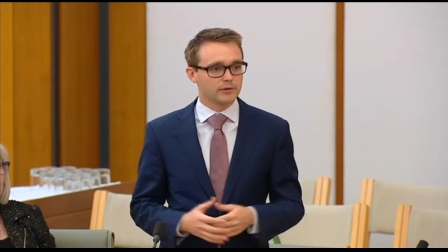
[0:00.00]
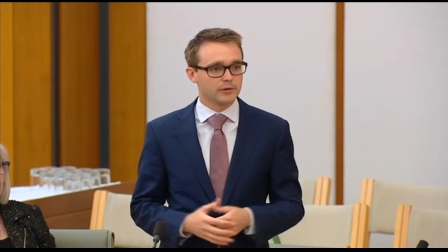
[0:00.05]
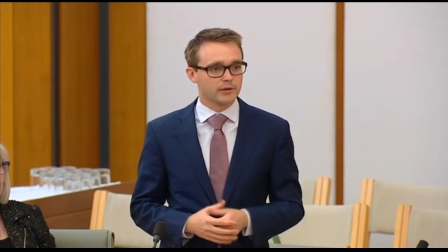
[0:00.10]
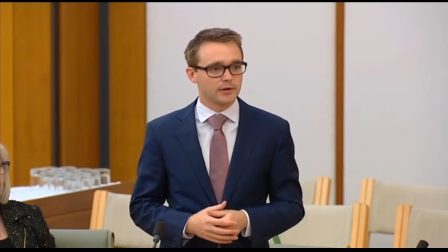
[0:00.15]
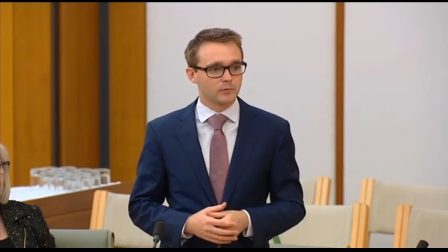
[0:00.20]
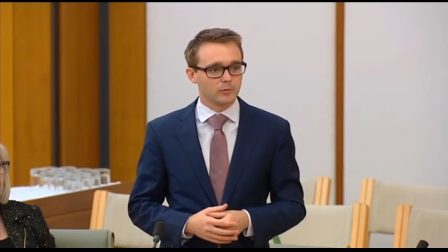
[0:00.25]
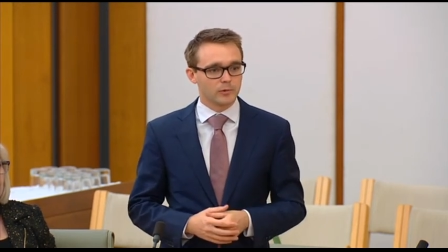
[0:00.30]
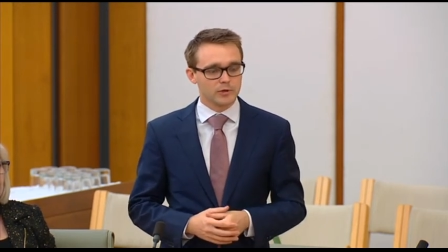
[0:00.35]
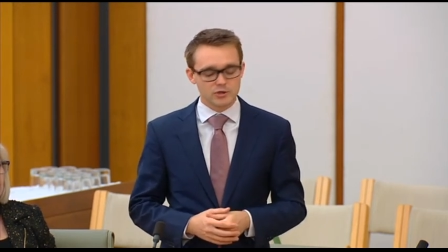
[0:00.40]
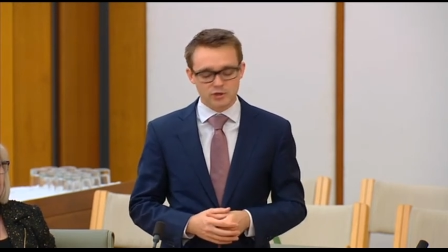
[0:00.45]
Uh,
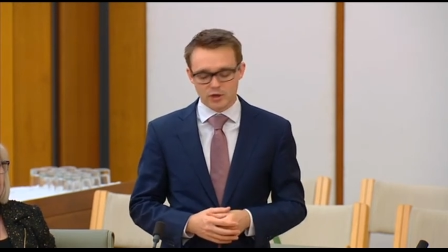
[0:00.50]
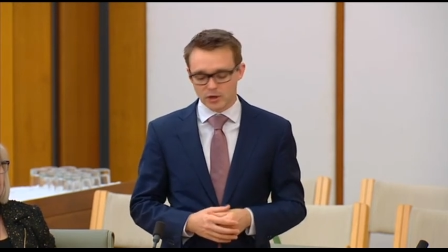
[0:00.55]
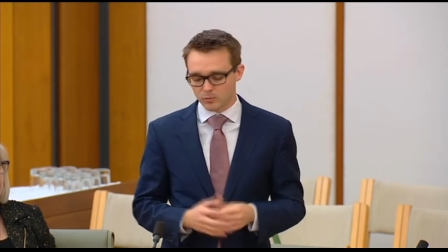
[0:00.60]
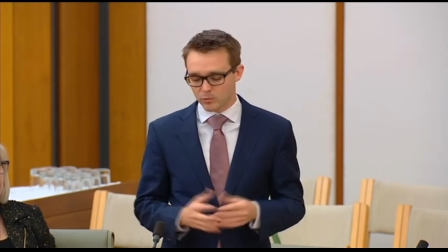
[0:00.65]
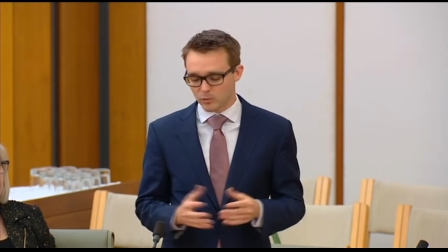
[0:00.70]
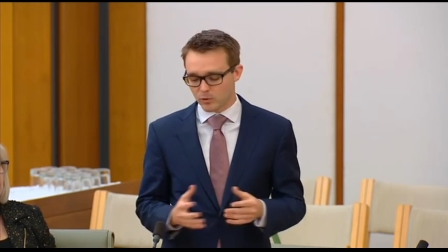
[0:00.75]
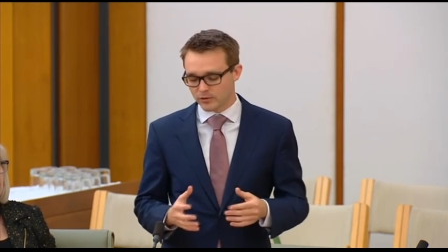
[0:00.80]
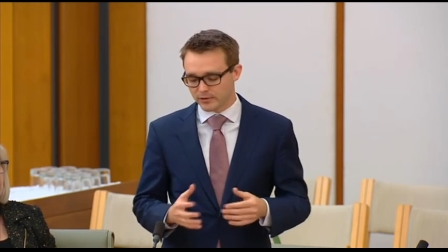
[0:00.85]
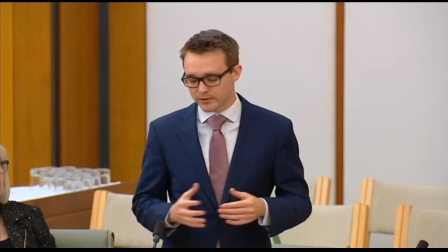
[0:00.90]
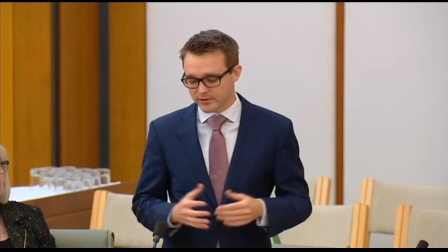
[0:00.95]
we don't
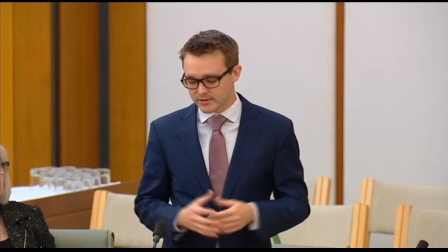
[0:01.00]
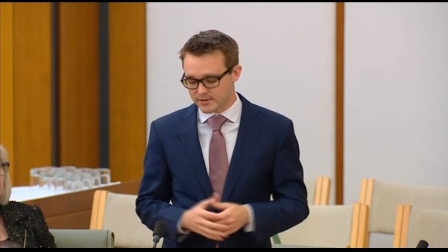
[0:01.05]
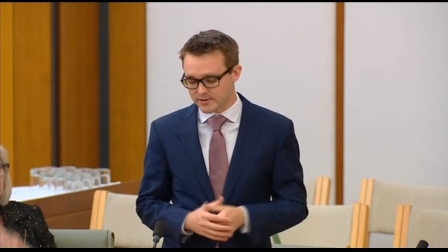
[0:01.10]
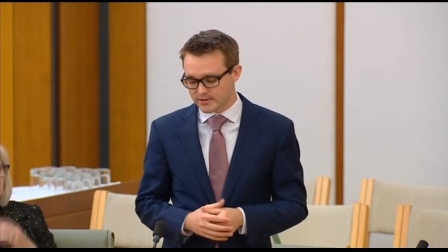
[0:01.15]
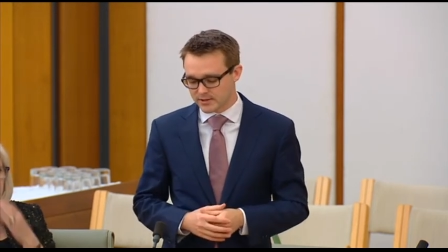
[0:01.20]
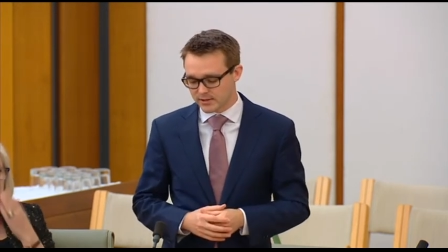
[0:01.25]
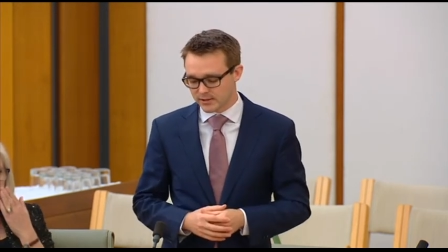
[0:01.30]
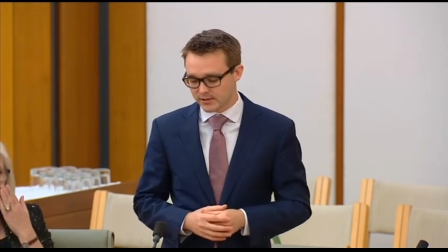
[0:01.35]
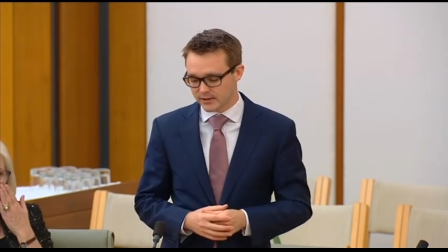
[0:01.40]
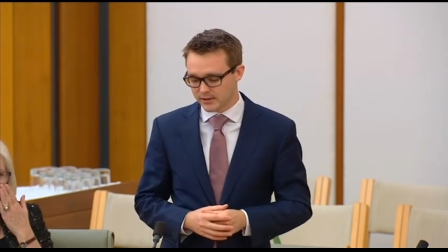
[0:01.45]
want this
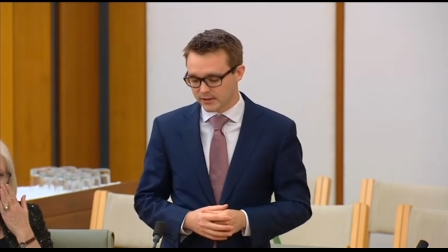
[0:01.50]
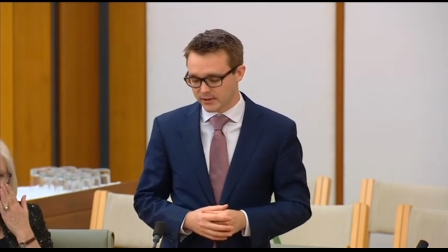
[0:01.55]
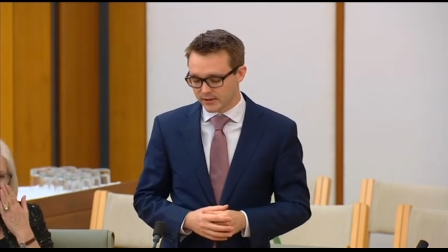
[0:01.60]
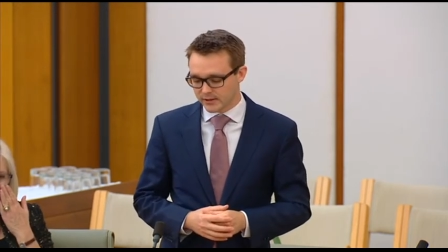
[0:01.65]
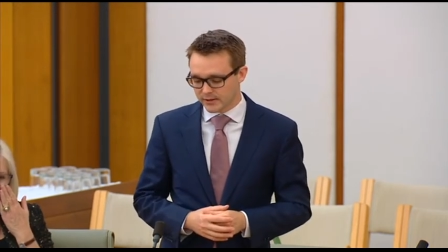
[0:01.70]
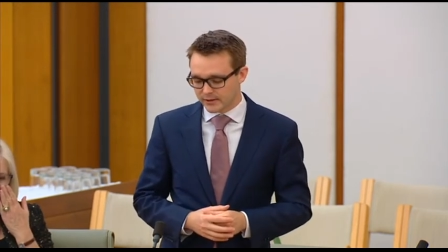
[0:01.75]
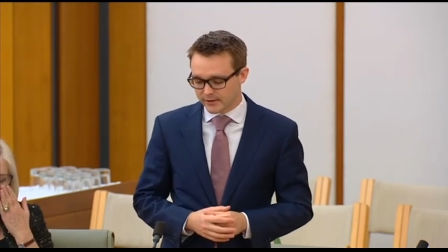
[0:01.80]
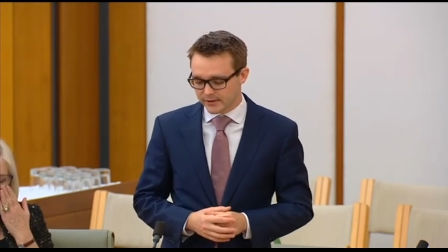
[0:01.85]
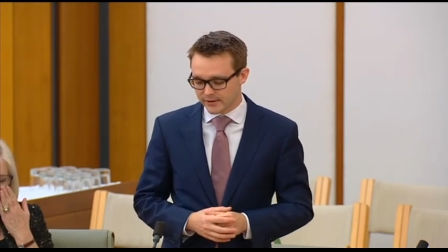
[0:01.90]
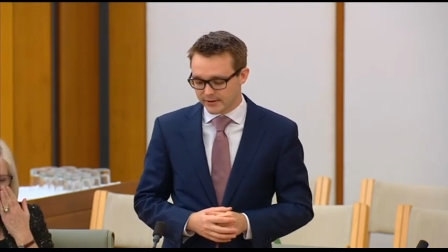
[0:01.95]
sick
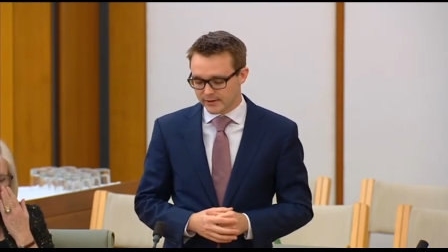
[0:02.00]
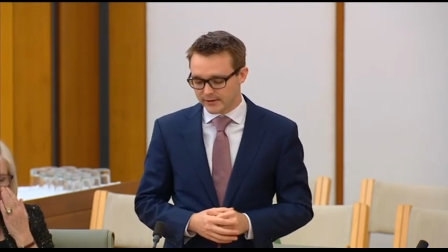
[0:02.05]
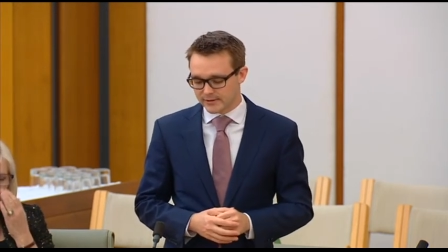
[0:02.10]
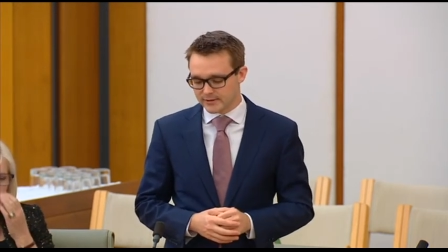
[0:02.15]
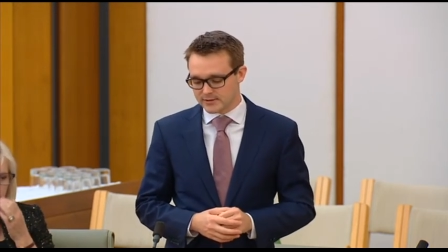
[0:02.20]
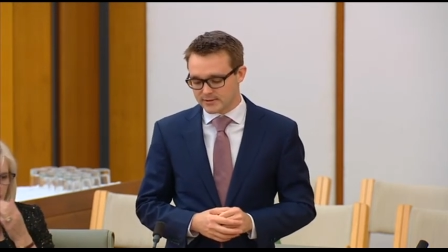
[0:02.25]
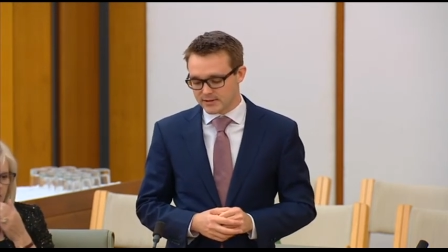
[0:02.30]
uh,